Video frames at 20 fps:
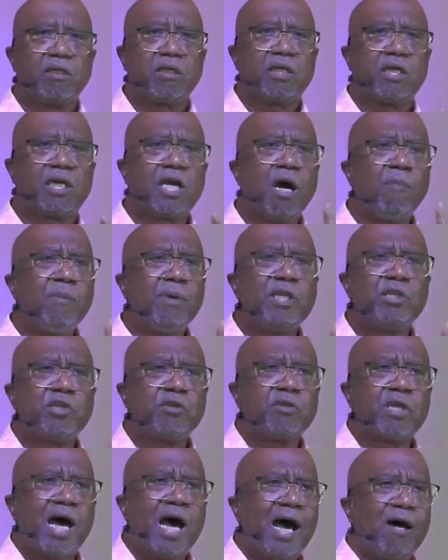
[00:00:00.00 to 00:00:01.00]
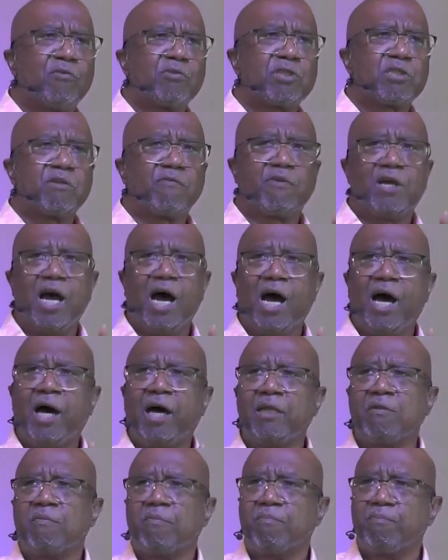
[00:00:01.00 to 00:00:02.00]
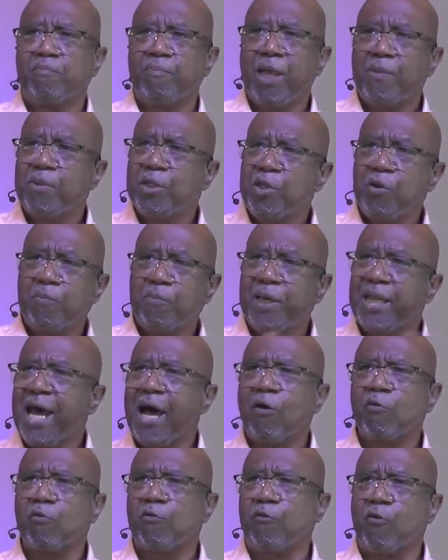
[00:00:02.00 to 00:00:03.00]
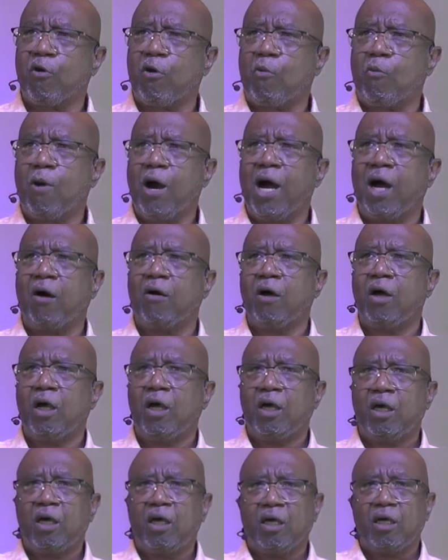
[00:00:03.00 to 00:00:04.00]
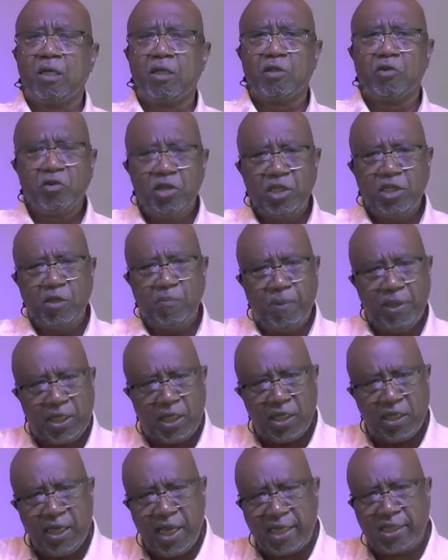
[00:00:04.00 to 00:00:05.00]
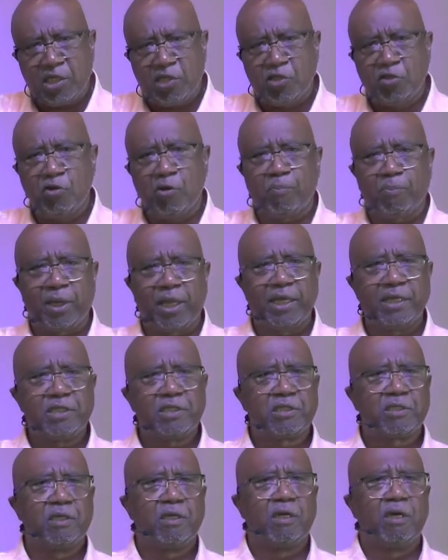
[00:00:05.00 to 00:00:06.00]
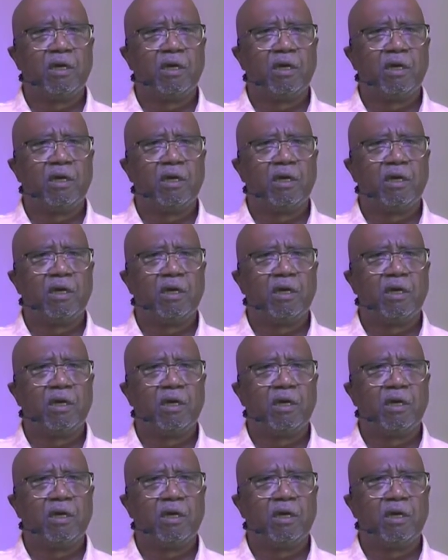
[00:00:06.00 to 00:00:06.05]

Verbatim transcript: to come into the house of God. Maybe you've been out for a while. You need to be connected to a place